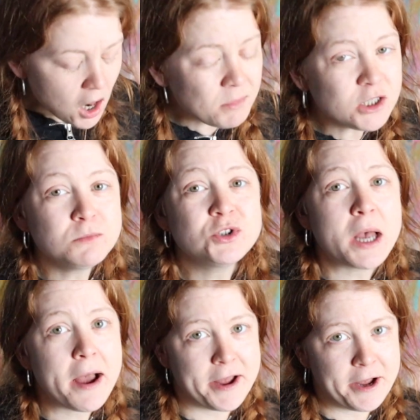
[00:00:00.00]
I mean, I'm
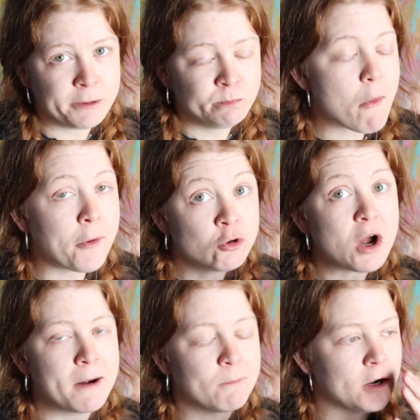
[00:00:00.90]
sat here on
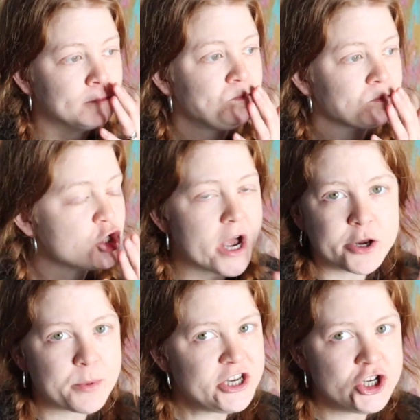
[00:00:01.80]
camera,
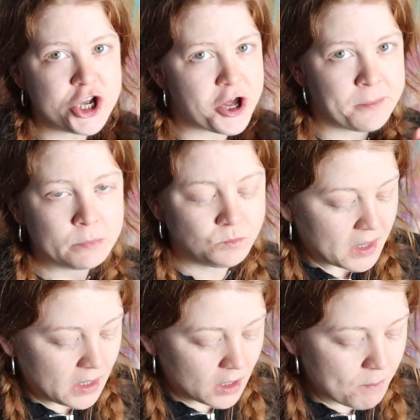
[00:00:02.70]
chatting away to you,
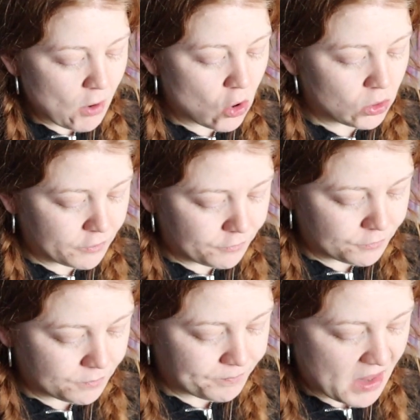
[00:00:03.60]
eating a bowl
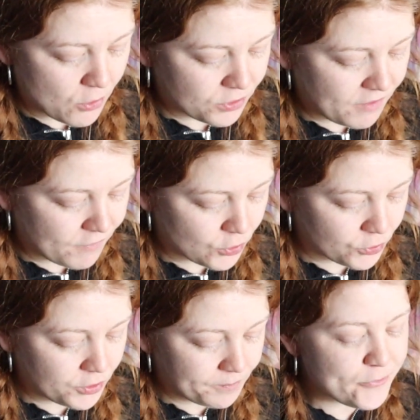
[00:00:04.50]
of healthy
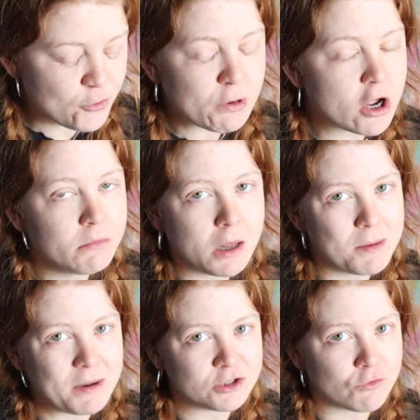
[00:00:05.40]
food. You've become like
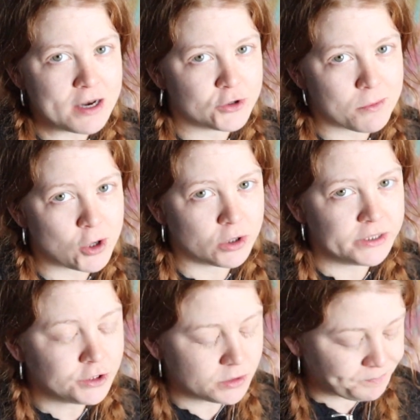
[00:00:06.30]
my best friend, I'll be honest.